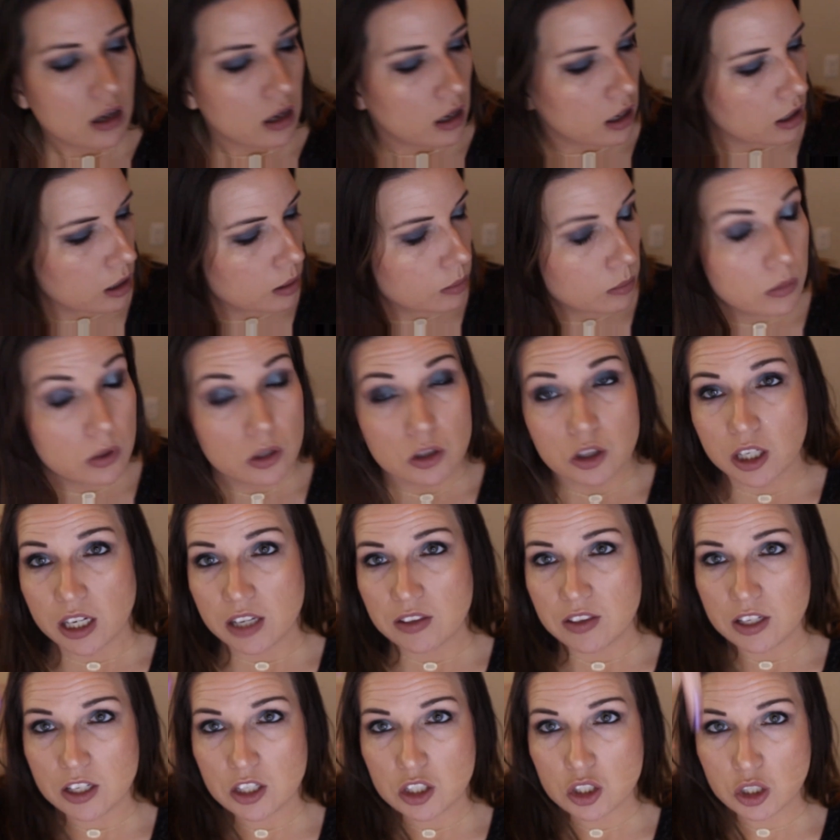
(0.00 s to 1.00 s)
look
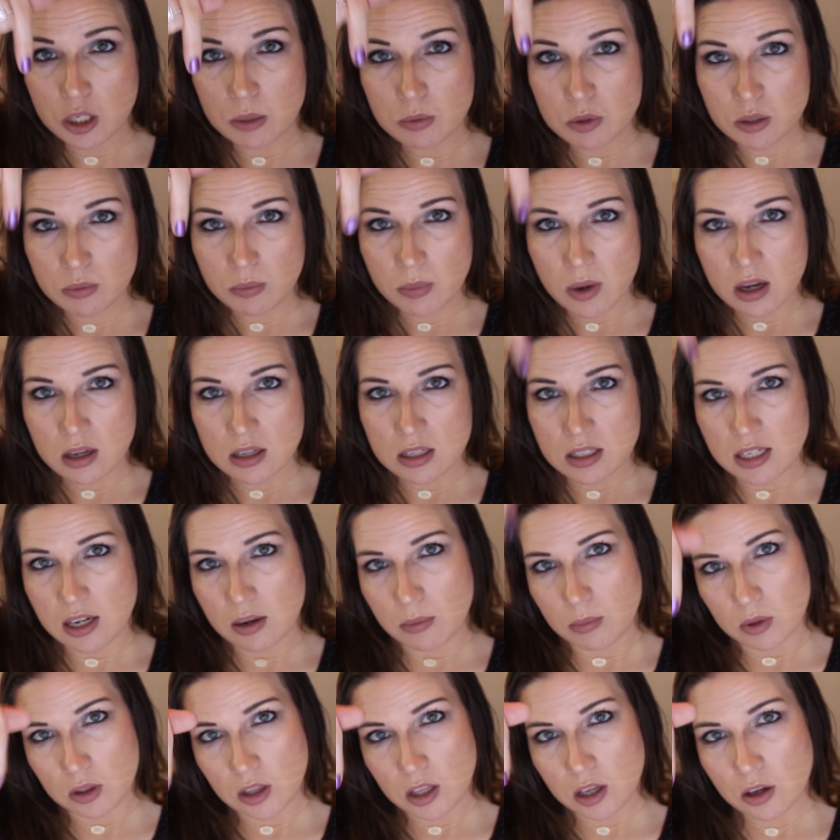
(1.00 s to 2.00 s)
at the description box
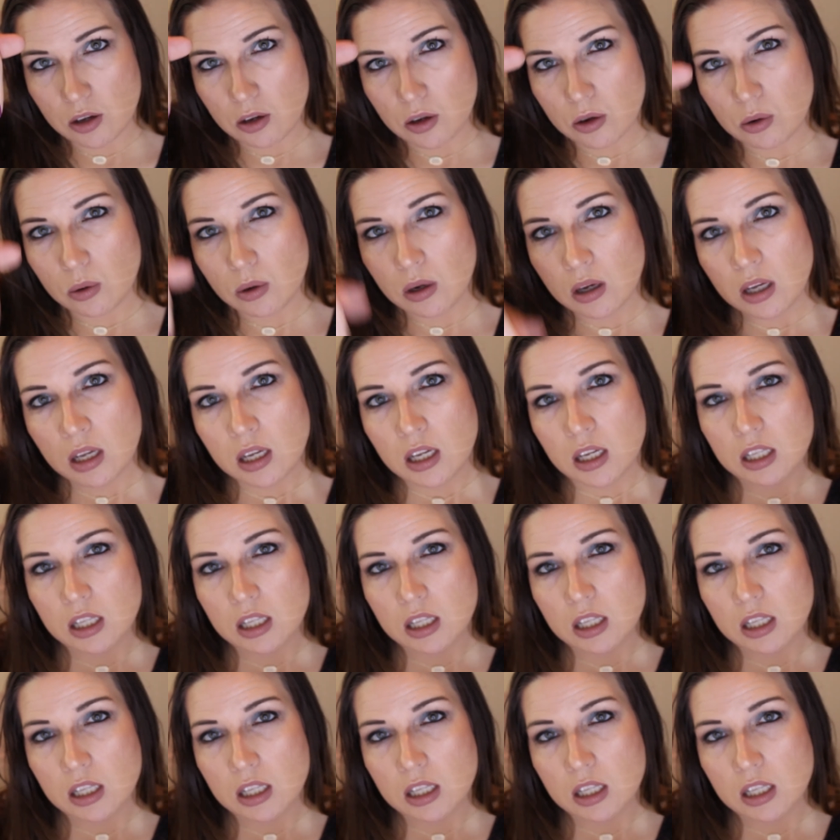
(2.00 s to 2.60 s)
down below.